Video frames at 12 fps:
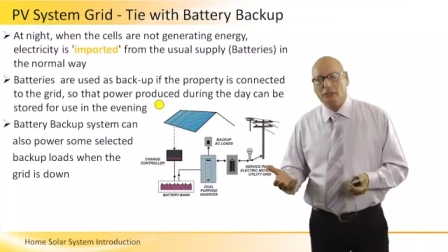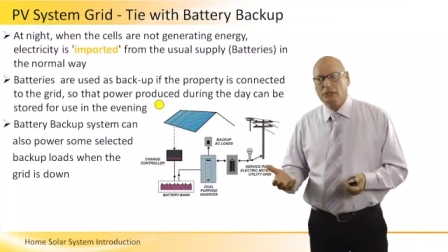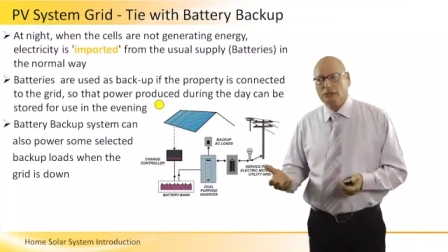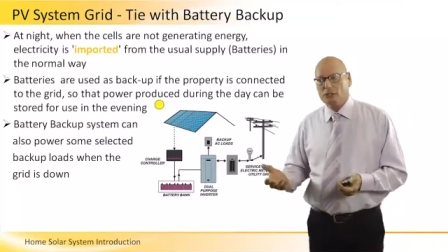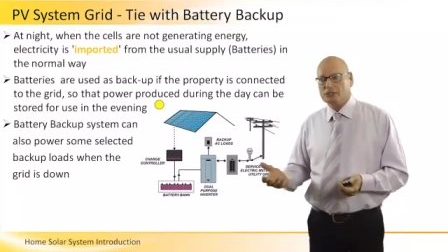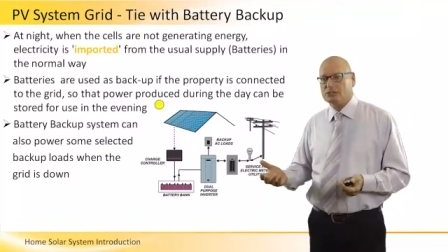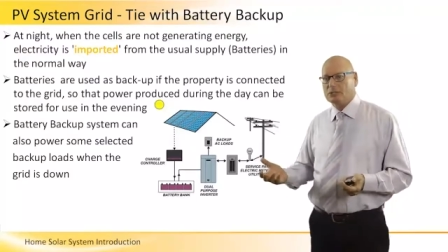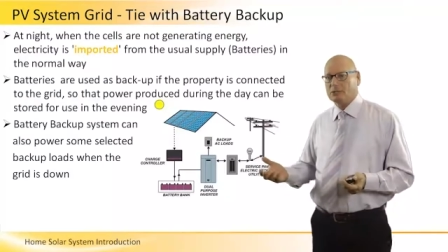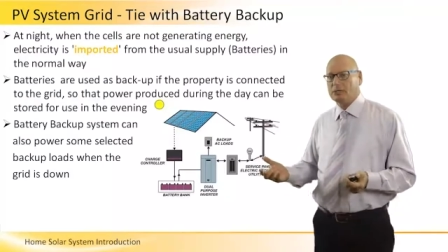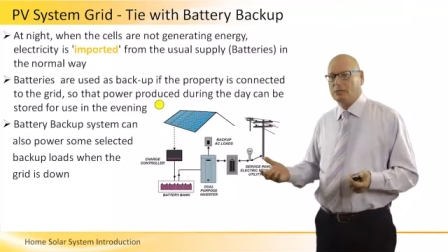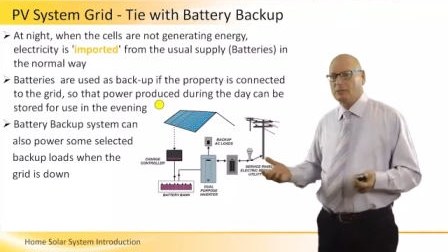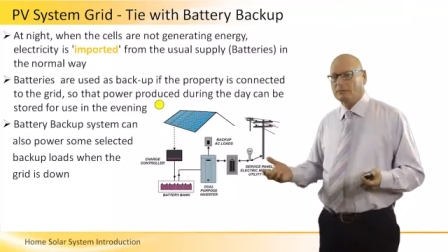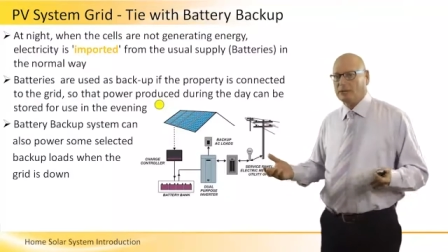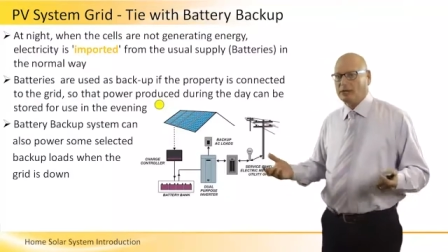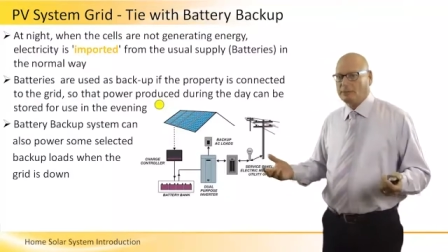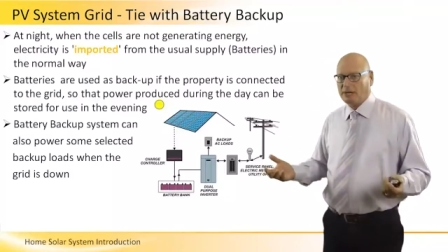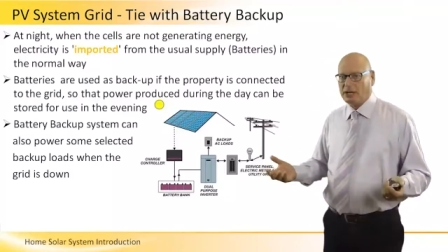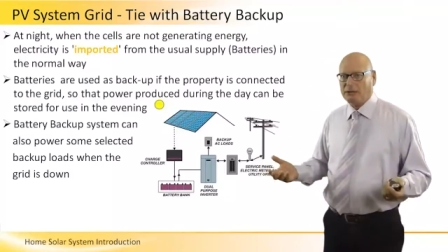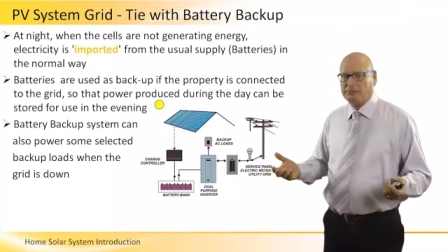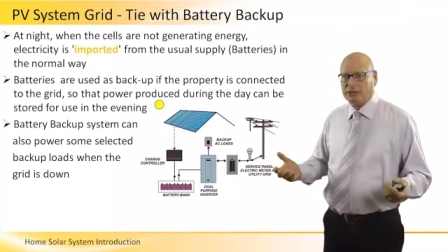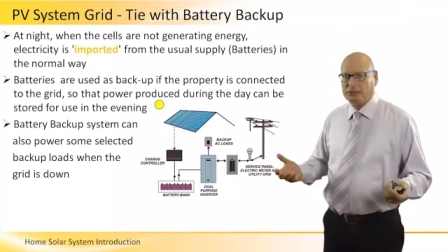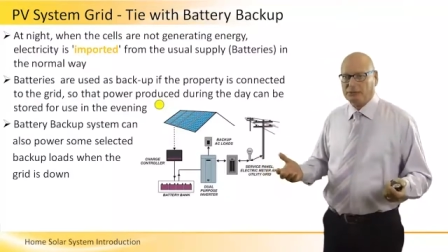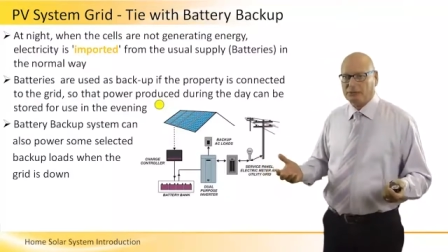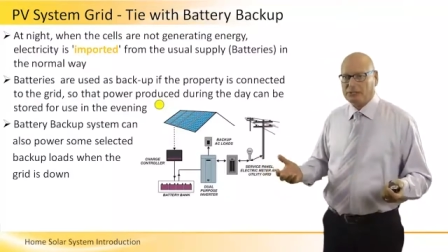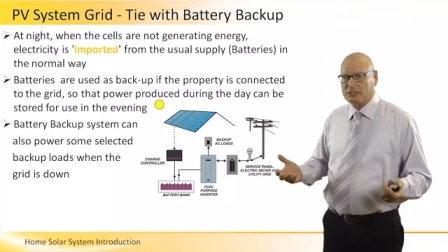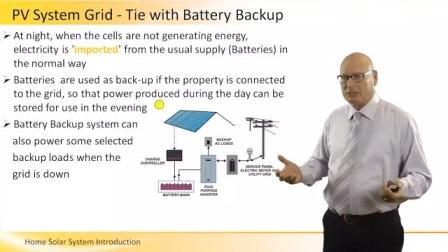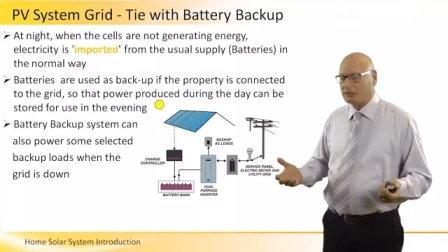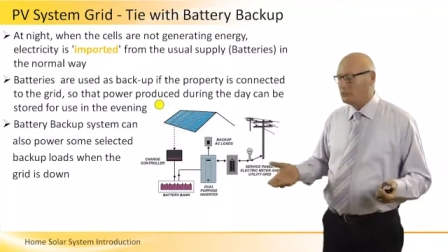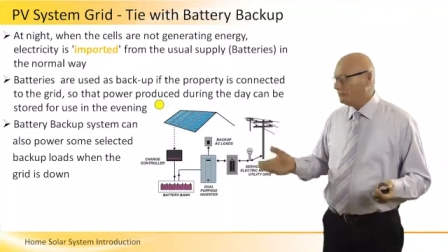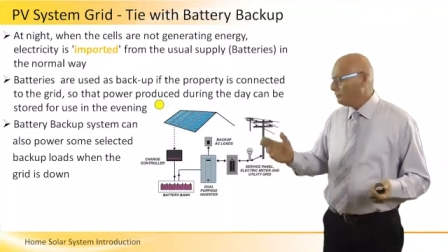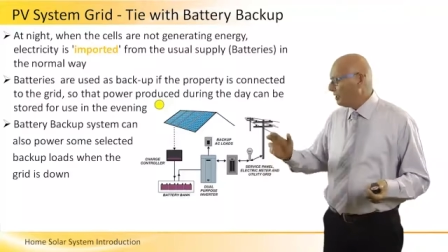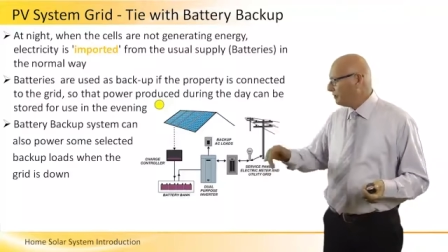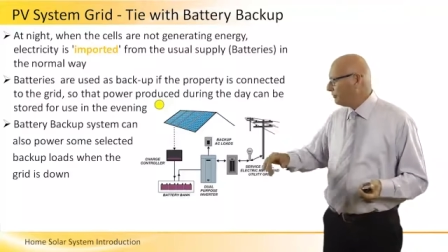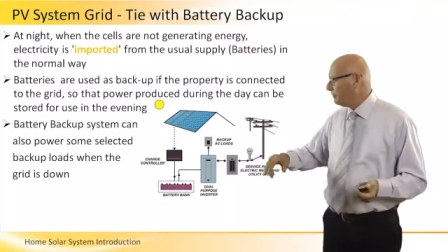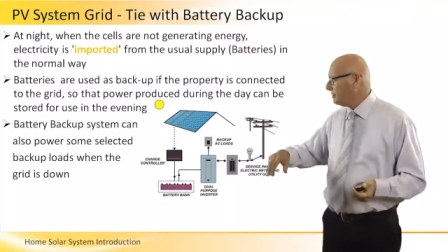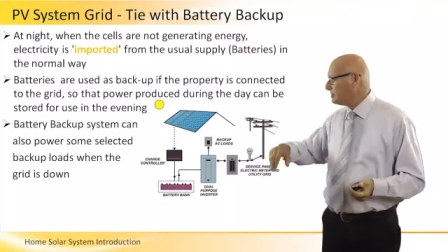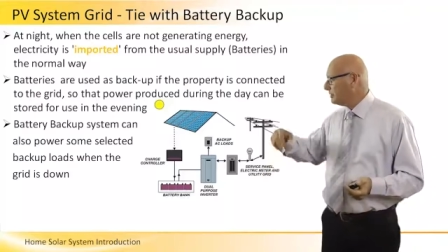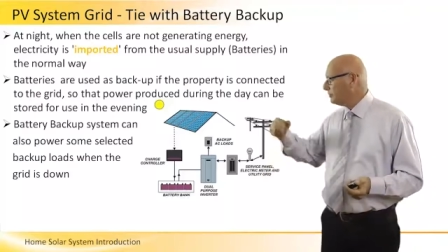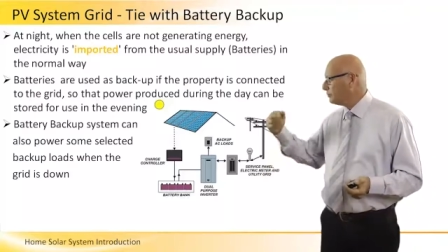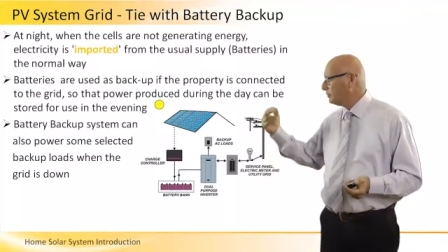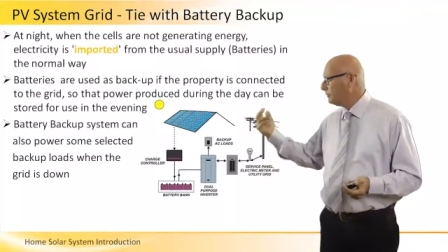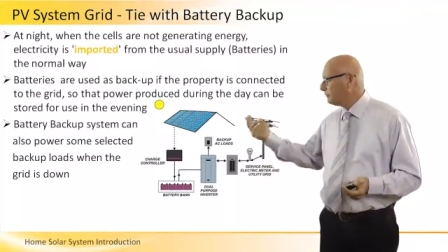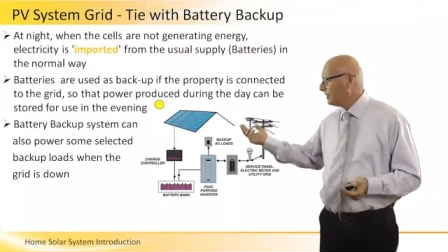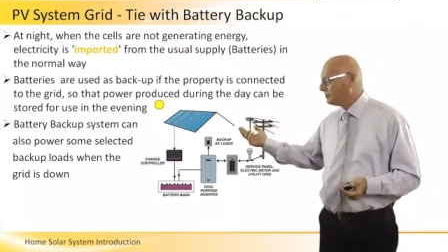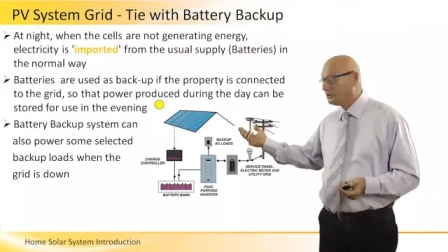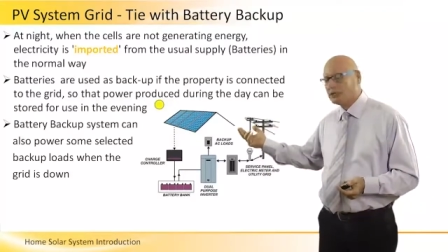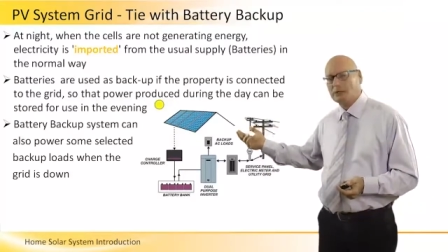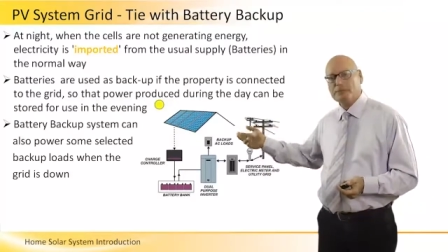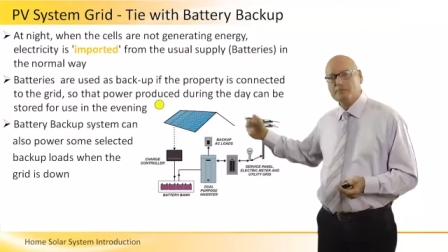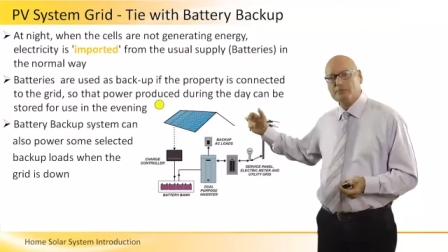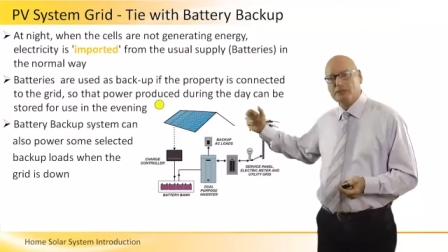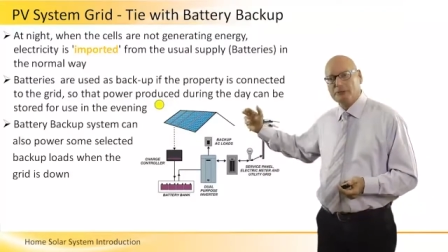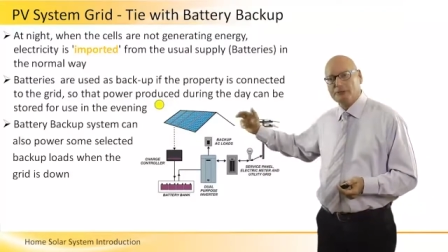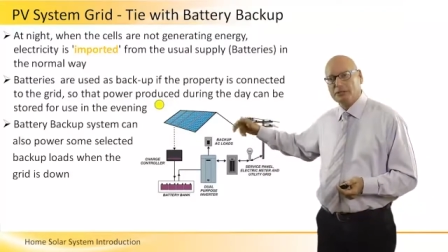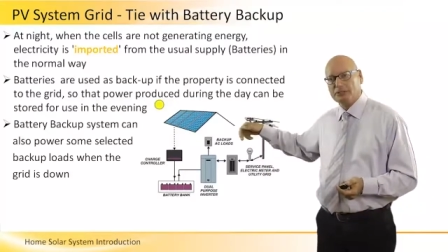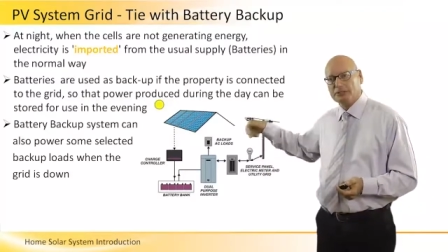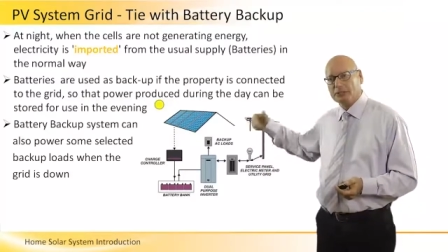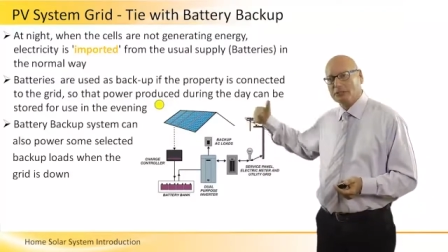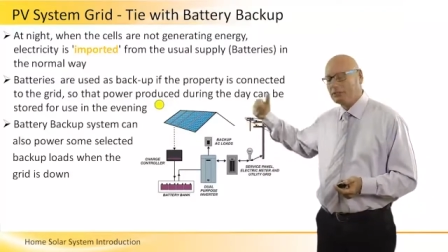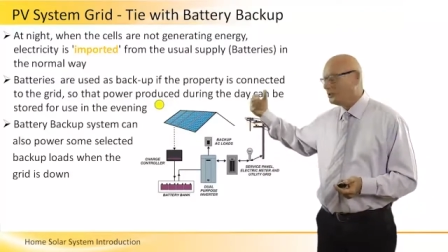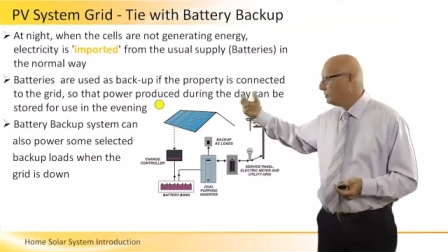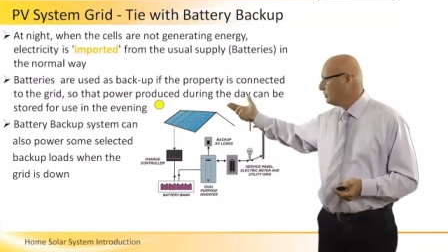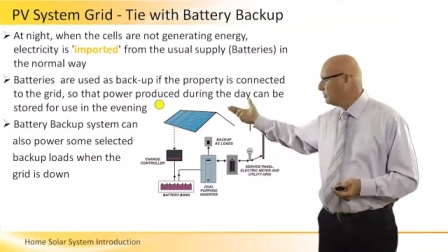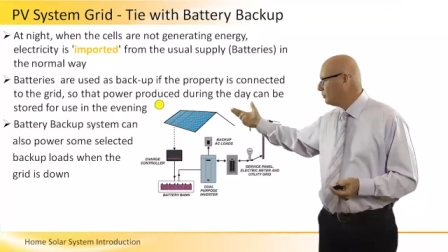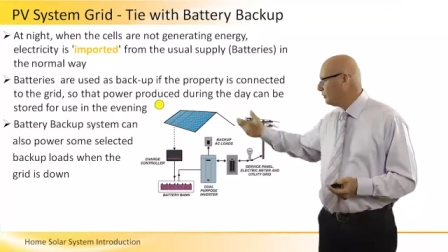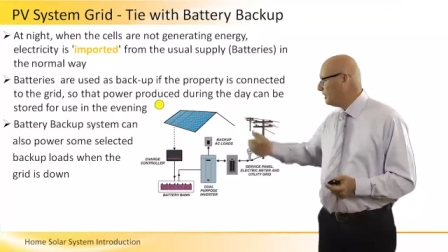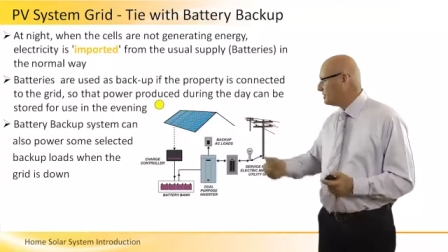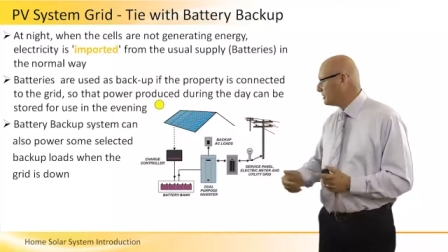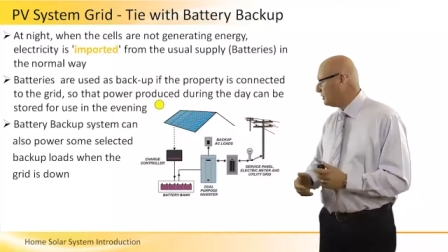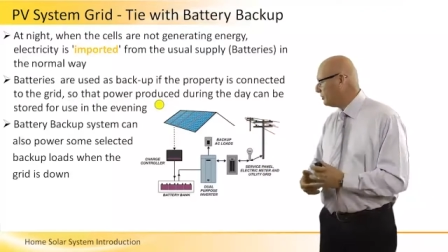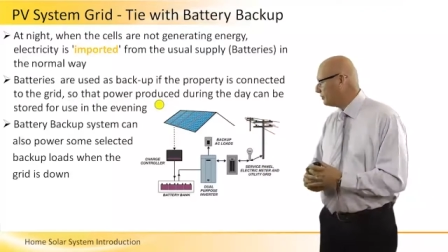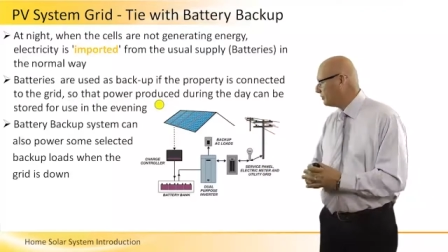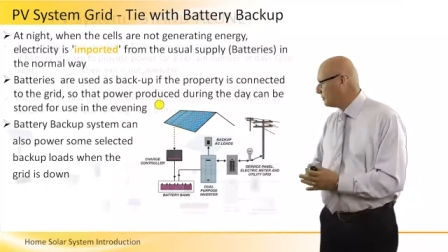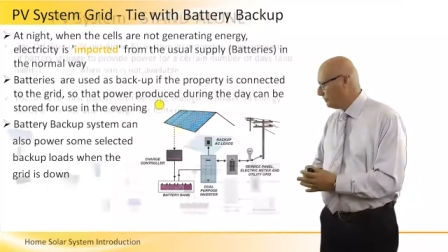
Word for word: using backup batteries. Batteries to inverter, inverter to AC load.